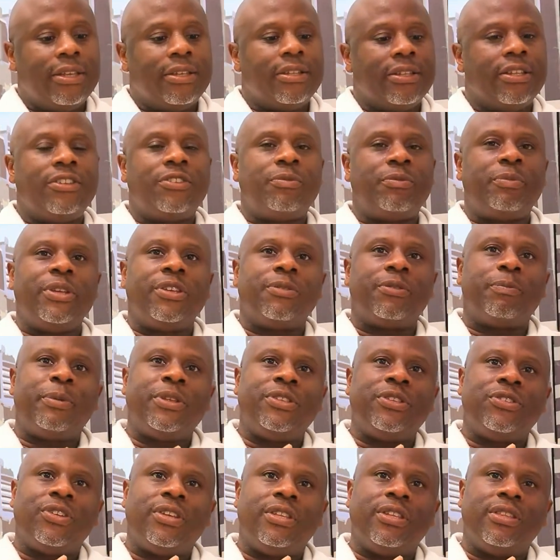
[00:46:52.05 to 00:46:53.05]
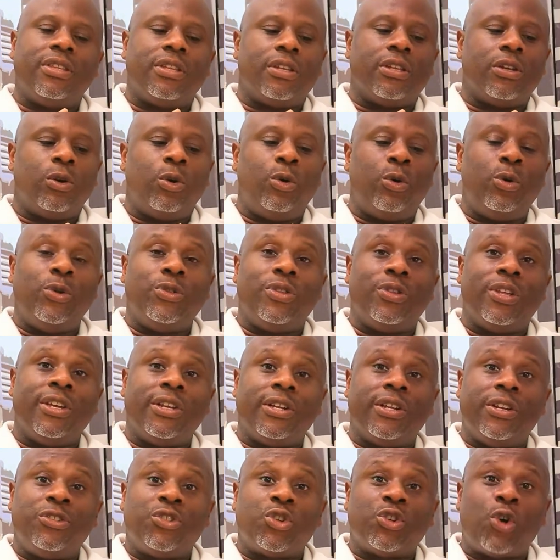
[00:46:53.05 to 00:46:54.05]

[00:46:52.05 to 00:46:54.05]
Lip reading: They speak pidgin, Old English